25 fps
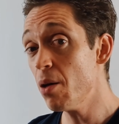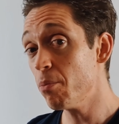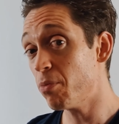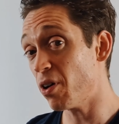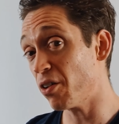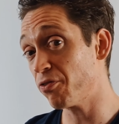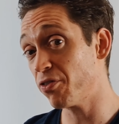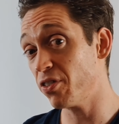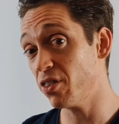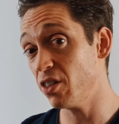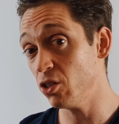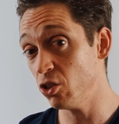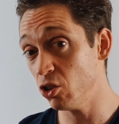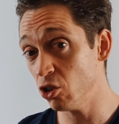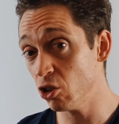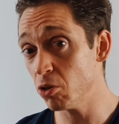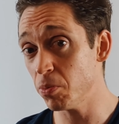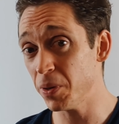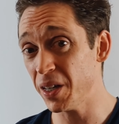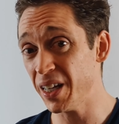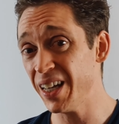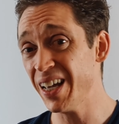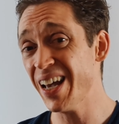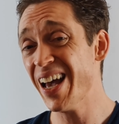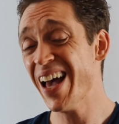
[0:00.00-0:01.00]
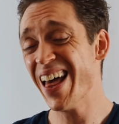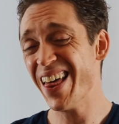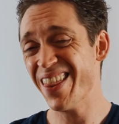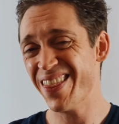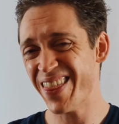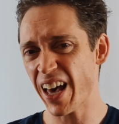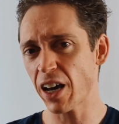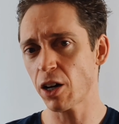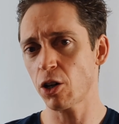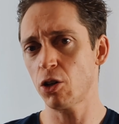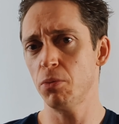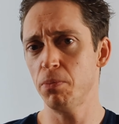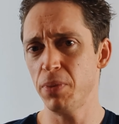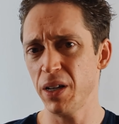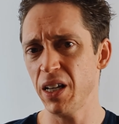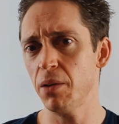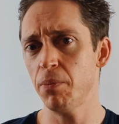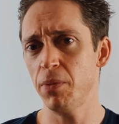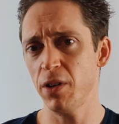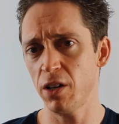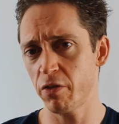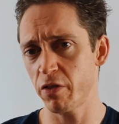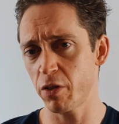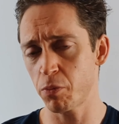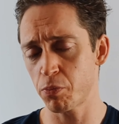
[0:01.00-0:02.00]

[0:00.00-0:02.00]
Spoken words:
but for the newbie, that could be a bit of a